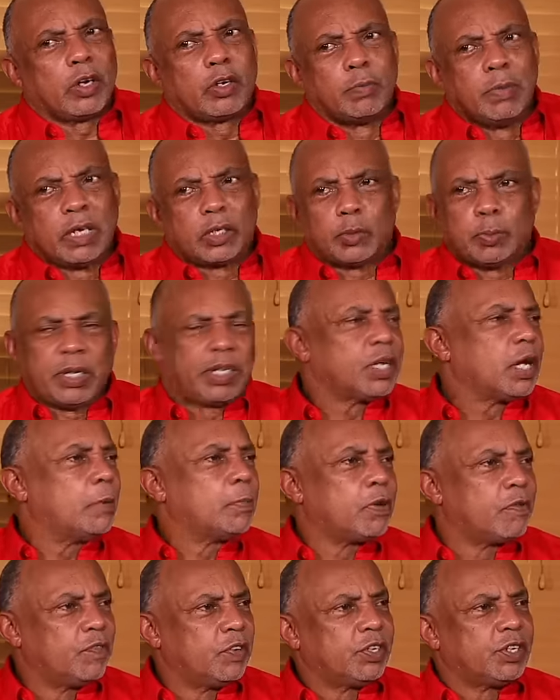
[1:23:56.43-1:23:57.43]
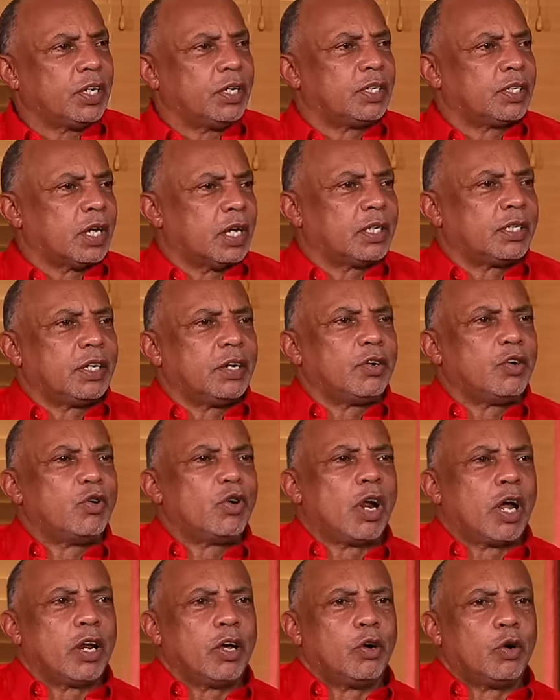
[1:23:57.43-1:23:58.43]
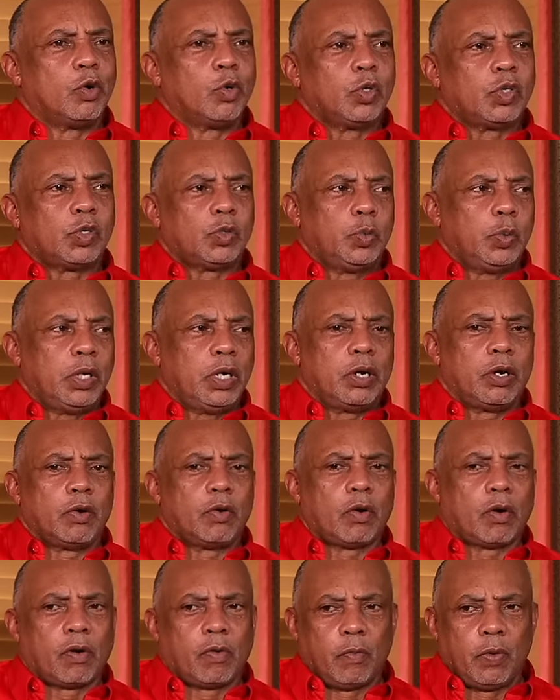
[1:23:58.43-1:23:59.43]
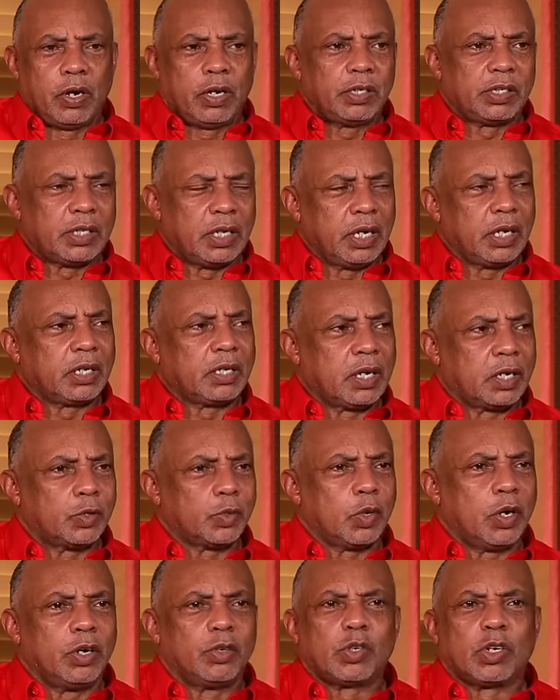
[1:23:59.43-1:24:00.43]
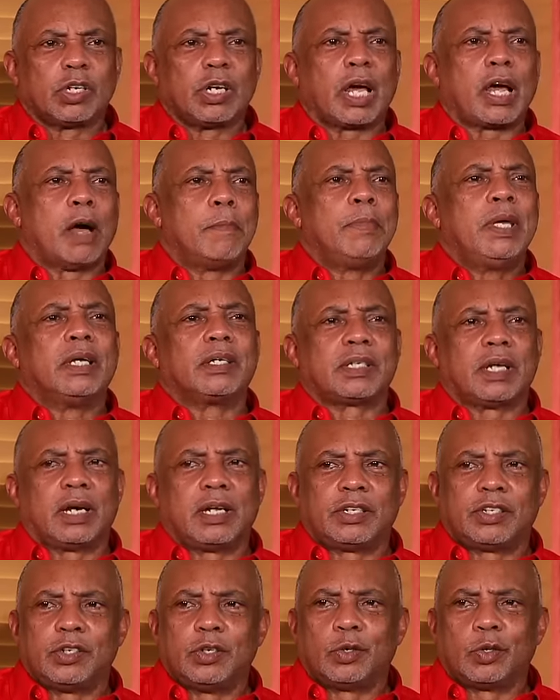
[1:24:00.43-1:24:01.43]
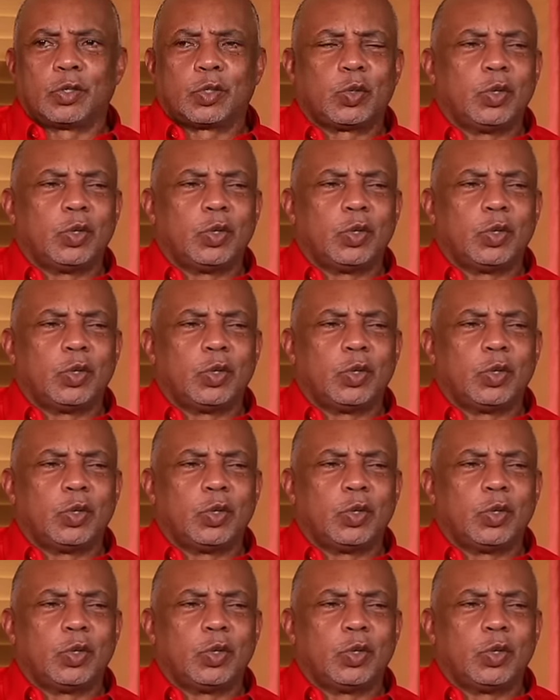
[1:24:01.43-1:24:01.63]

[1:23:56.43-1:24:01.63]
had to make special provisions as a round of the house where the selectors were. It was like a Bass Odyssey house.